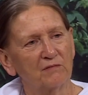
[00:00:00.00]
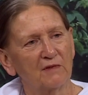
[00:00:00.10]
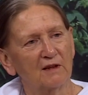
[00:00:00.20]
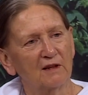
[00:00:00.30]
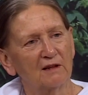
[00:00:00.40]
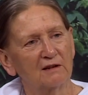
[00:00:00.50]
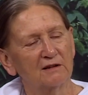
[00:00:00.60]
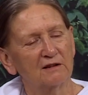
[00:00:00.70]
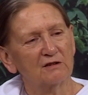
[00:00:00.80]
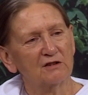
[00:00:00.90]

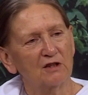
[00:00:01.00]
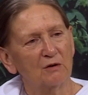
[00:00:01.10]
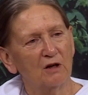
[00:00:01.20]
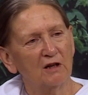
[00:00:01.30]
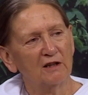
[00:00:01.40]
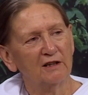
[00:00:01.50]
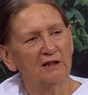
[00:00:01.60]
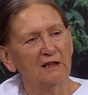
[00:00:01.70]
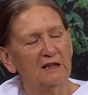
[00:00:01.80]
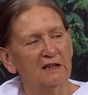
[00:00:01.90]
There's no I.
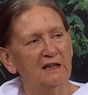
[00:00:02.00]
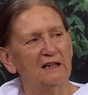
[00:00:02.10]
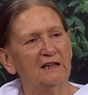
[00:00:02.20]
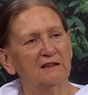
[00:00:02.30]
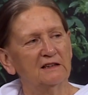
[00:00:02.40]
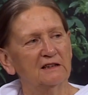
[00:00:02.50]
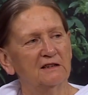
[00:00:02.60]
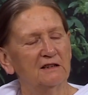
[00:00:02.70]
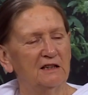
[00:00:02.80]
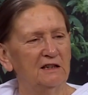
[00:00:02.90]
And
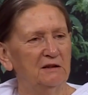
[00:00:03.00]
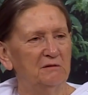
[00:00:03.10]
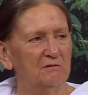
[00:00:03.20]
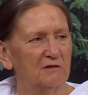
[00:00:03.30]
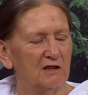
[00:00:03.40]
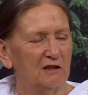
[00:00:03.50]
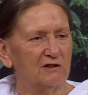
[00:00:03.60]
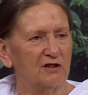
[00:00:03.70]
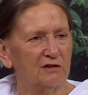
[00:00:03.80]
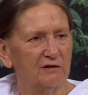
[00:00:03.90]
in the
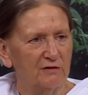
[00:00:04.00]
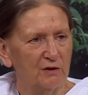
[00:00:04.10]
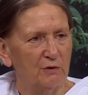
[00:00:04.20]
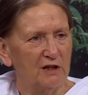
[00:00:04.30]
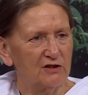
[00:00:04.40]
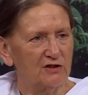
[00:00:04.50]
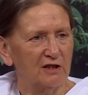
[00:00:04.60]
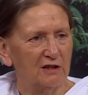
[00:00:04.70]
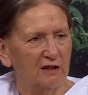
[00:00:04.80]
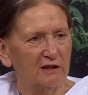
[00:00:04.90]
culture of the West
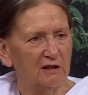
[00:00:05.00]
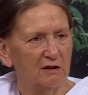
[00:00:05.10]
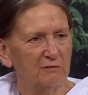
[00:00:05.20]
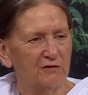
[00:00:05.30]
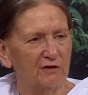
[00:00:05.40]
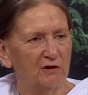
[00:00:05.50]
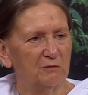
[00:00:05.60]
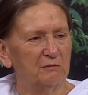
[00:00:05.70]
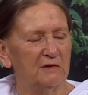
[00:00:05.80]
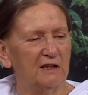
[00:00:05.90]
that I come
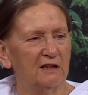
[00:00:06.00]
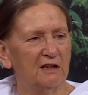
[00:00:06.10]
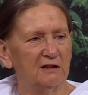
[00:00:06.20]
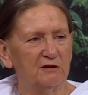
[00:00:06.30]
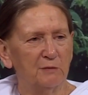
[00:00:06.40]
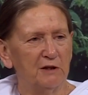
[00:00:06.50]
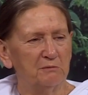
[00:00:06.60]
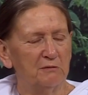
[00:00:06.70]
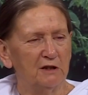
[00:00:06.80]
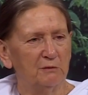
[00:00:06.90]
from, and I
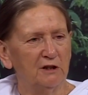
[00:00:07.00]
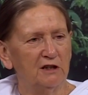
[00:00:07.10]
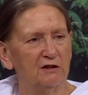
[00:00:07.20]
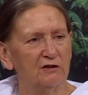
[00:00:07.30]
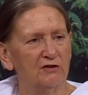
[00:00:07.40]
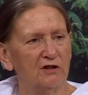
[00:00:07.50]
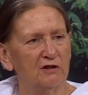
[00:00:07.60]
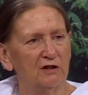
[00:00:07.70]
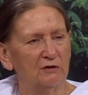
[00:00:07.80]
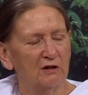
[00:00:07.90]
spent many, many years in
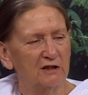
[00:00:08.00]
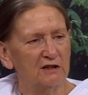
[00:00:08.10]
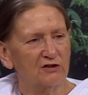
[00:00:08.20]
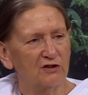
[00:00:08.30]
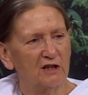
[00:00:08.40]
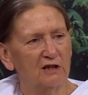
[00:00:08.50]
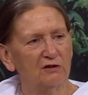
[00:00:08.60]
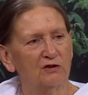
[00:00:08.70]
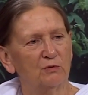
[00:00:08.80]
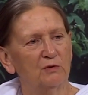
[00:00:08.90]
the United
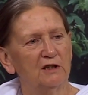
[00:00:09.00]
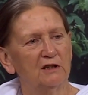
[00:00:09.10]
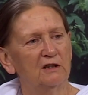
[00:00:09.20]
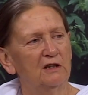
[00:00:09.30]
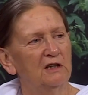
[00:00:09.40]
States, where